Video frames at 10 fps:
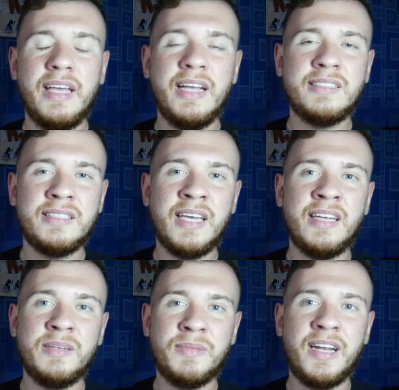it's a
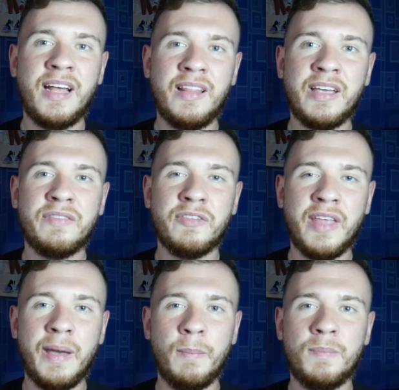tandem that I like for
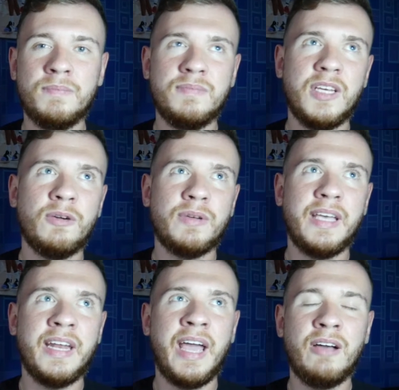them, you know,
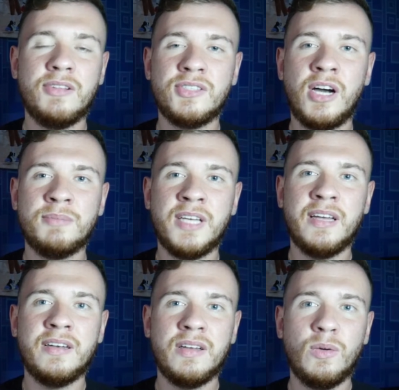getting out of the top
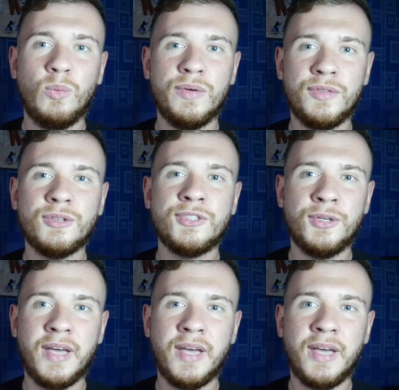10 with those two